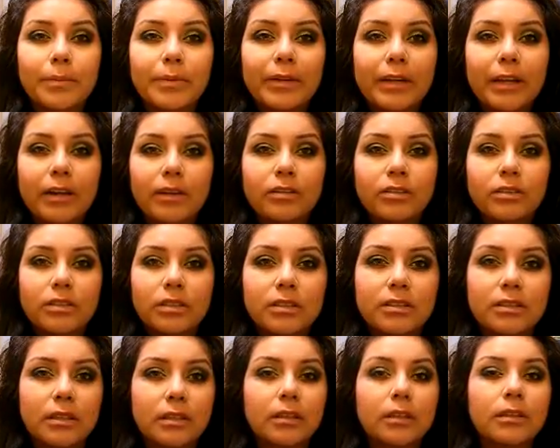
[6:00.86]
but now it's
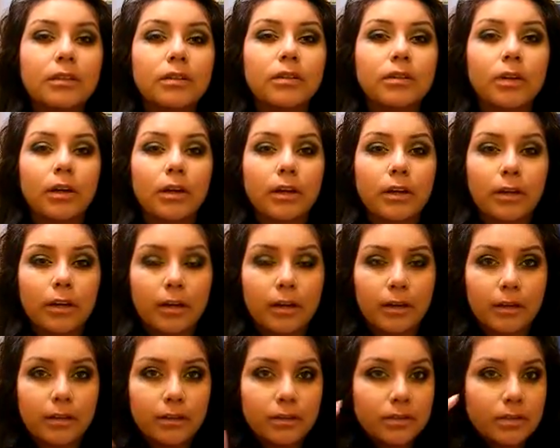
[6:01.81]
just a little darker.
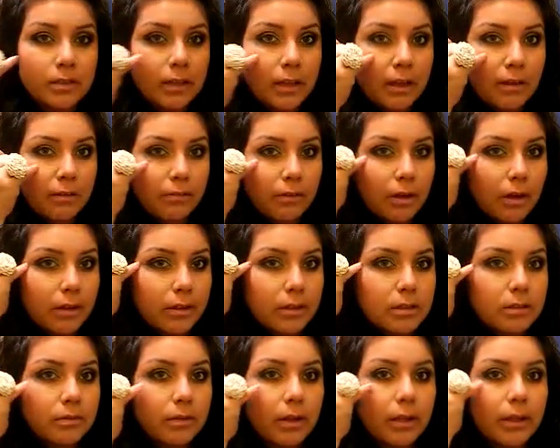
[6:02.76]
And you see I have all
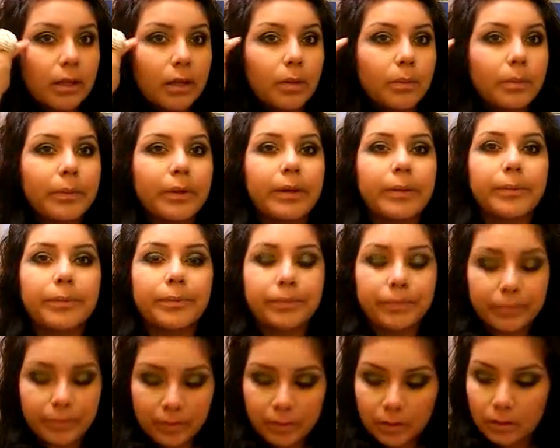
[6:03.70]
this fallout, but
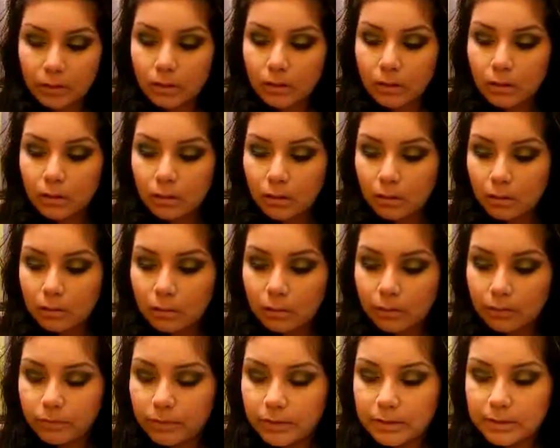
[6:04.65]

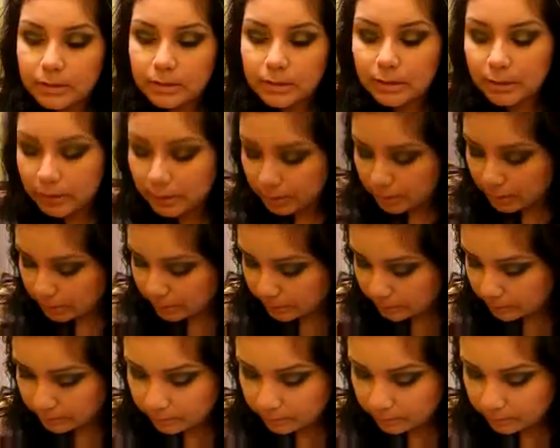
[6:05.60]
we'll fix it later.